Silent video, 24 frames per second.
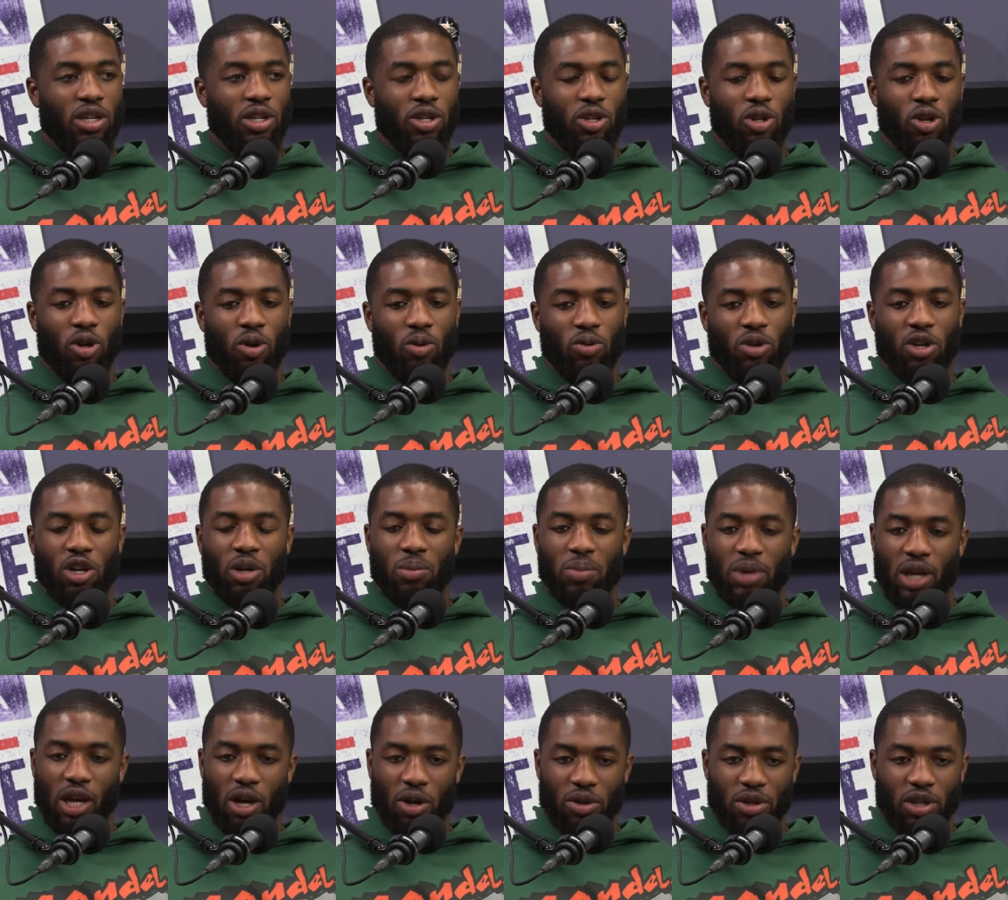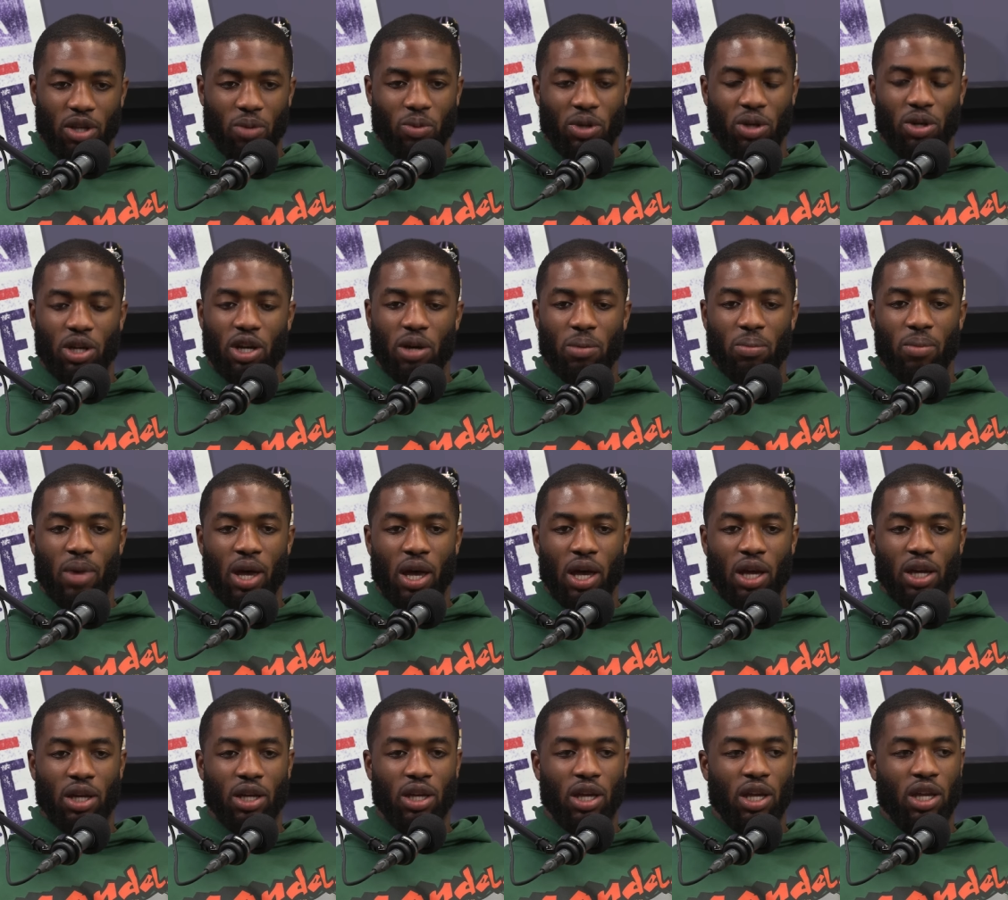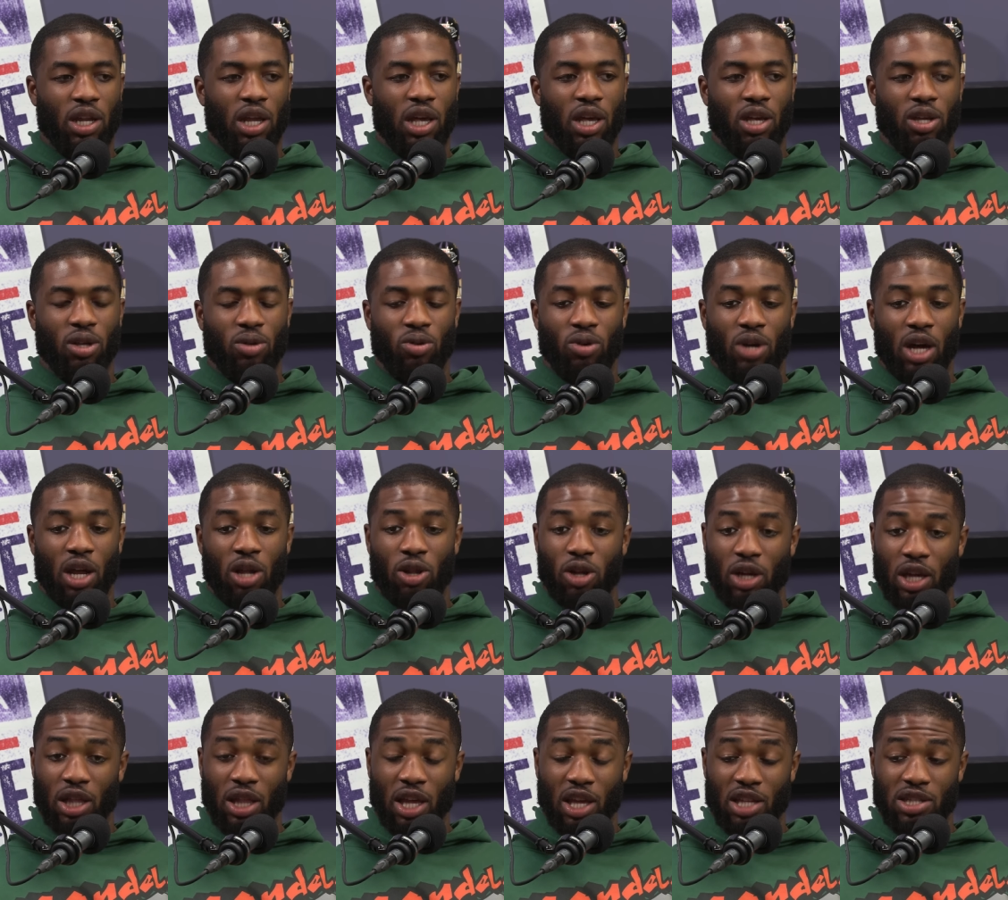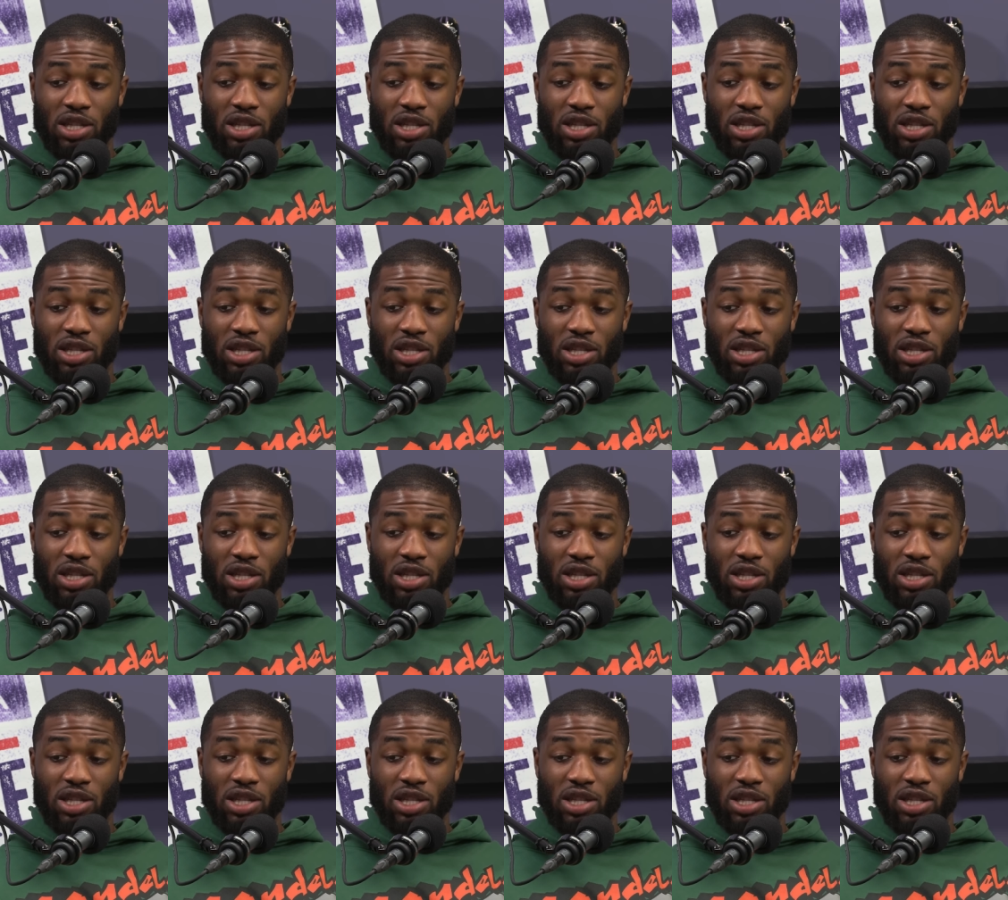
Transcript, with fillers: you know, you're going to be healthy when you come back, and that you got to look at that.